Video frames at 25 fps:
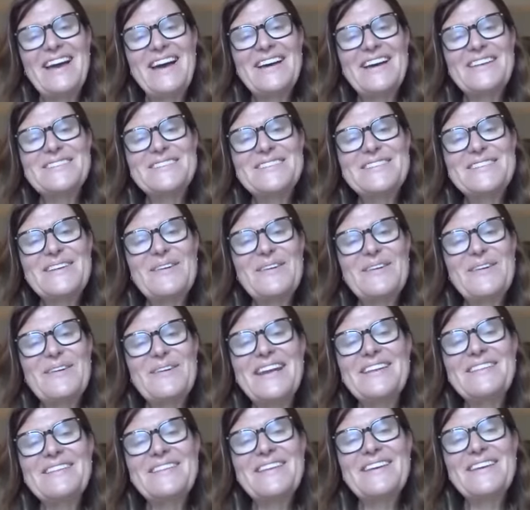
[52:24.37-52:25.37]
And so
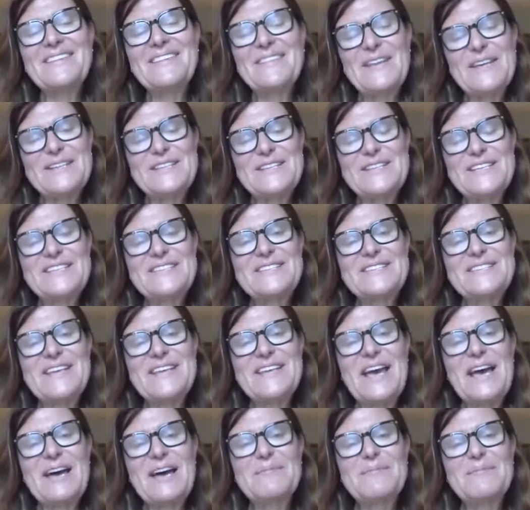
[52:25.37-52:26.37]
anything that just
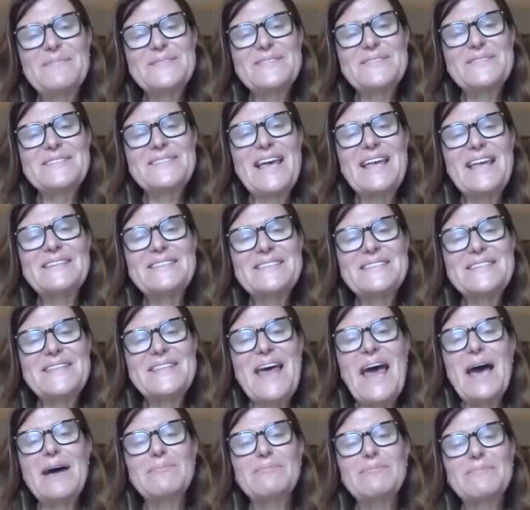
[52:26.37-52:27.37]
sends
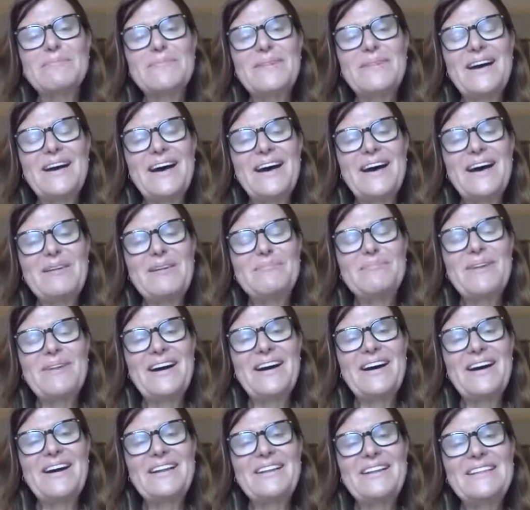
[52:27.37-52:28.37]
them
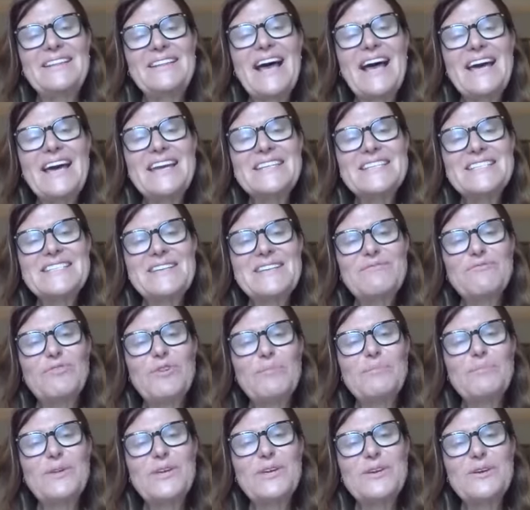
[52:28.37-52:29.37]
light
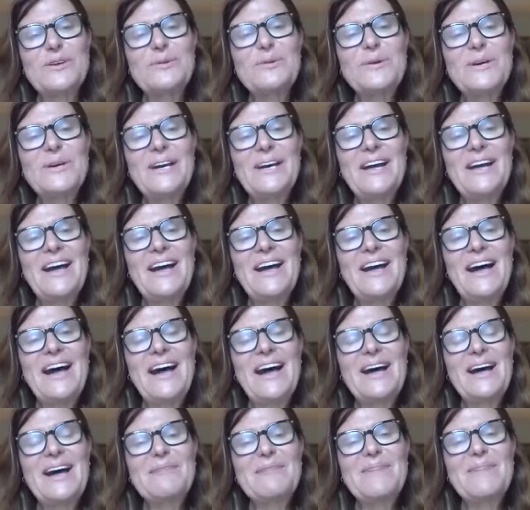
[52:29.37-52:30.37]
from you
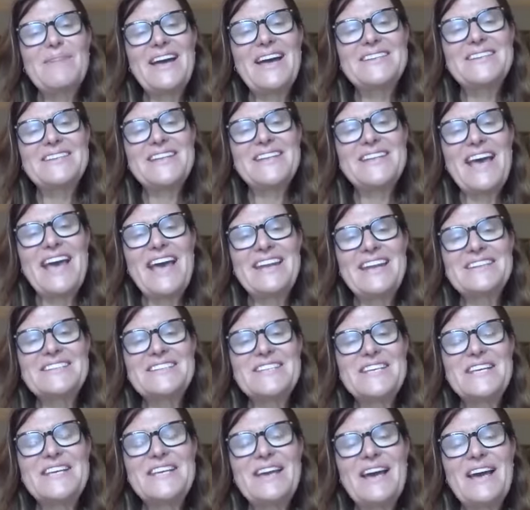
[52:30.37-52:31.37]
and
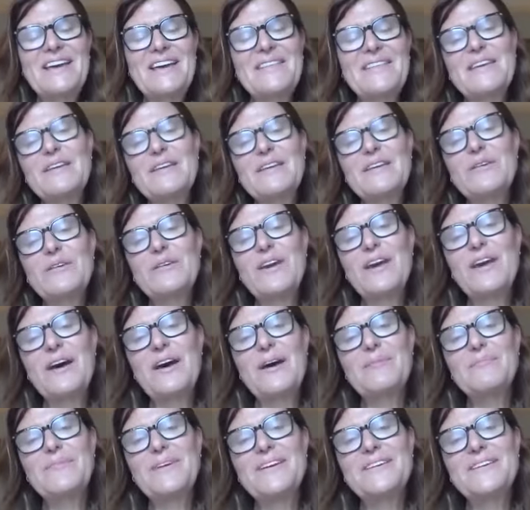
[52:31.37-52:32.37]
energy, I think
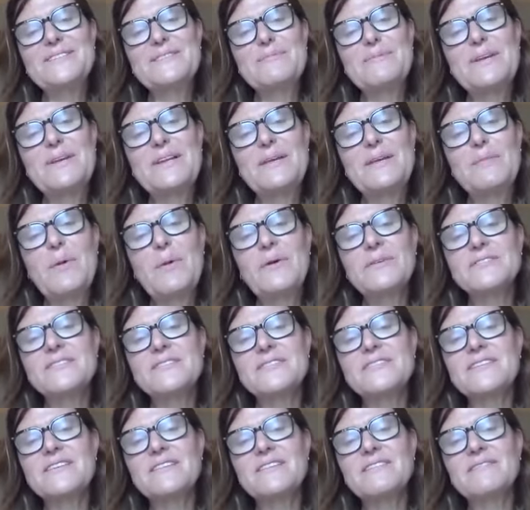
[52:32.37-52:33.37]
is really
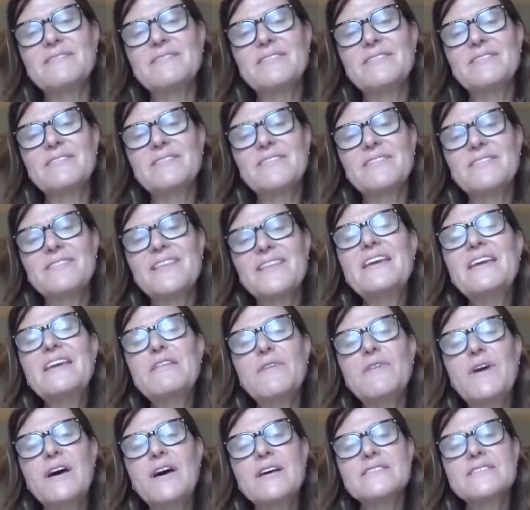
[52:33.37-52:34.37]
positive. Thank you for
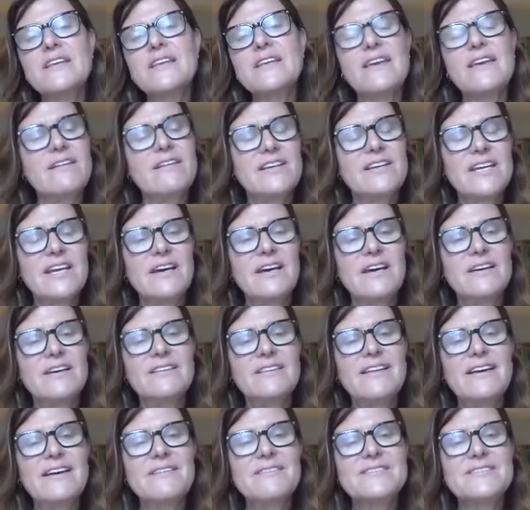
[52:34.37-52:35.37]
asking, Erica.
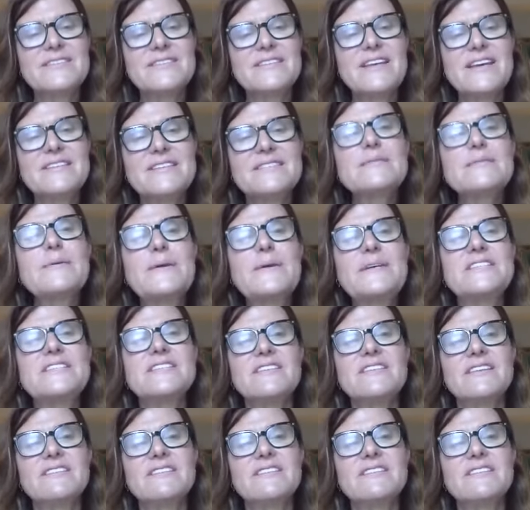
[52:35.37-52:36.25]
That was a nice question.